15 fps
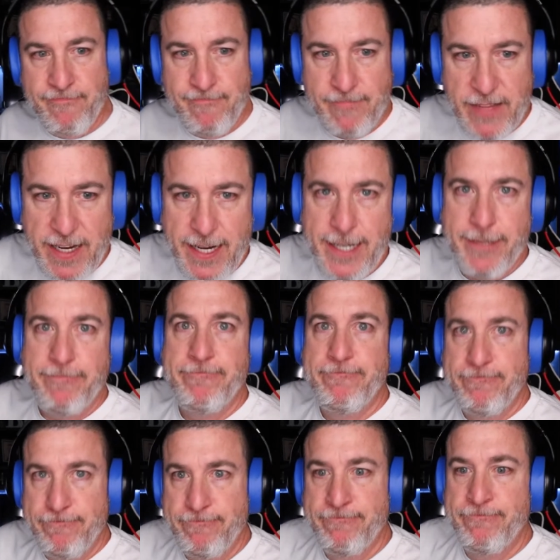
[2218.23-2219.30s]
Yeah,
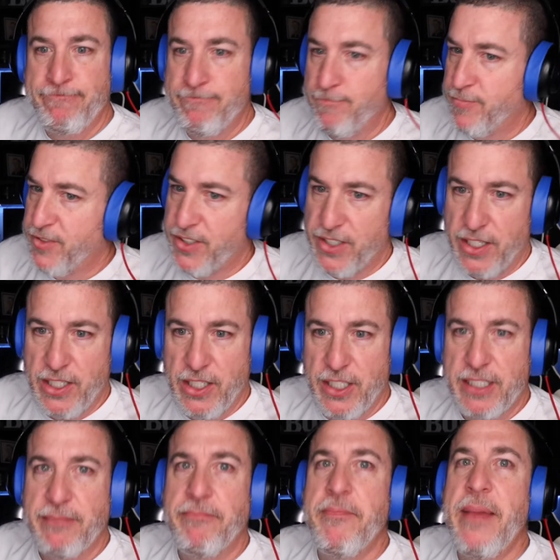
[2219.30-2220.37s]
it's going to
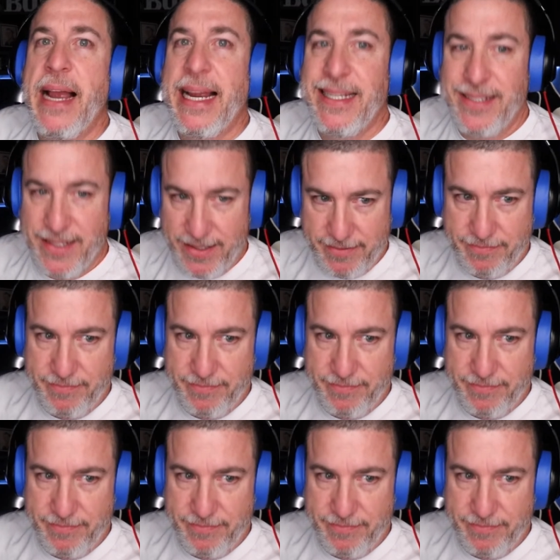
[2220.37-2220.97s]
look amazing.